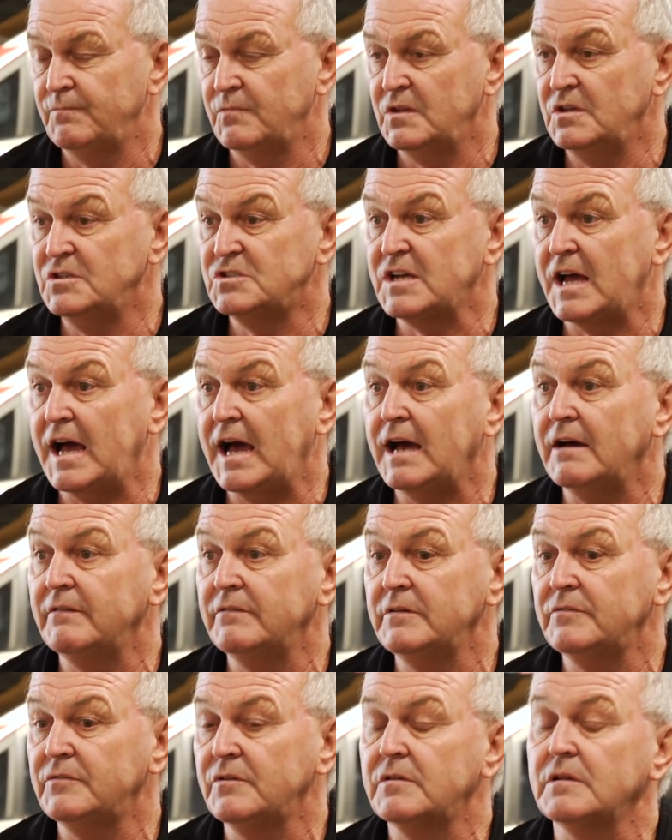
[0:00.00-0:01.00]
You just halve
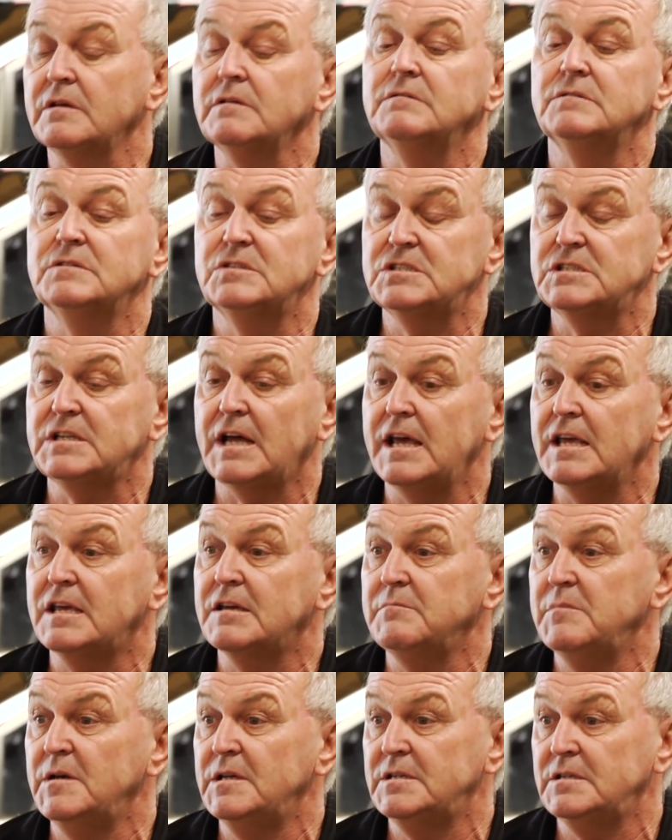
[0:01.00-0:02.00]
everything, stay
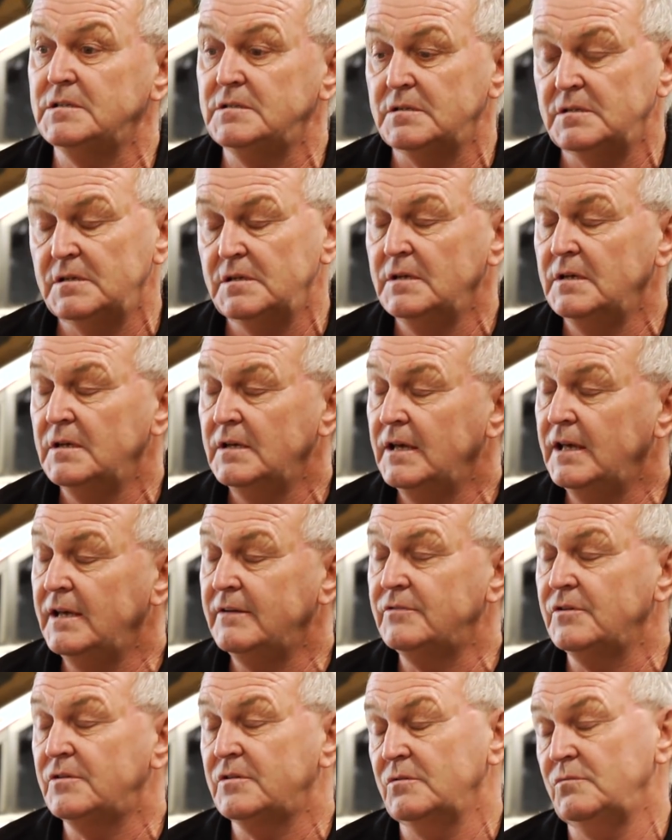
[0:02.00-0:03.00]
committed,
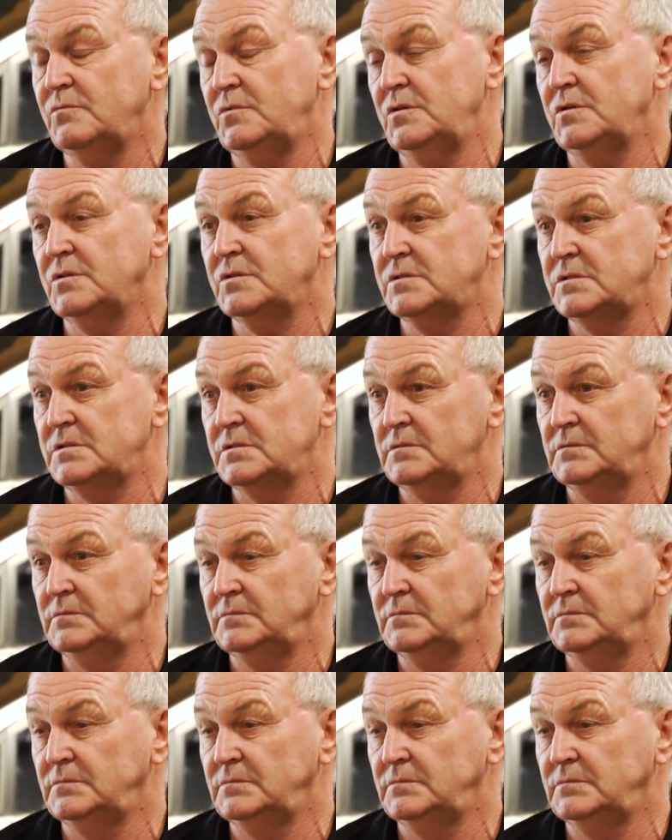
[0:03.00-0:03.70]
everything works.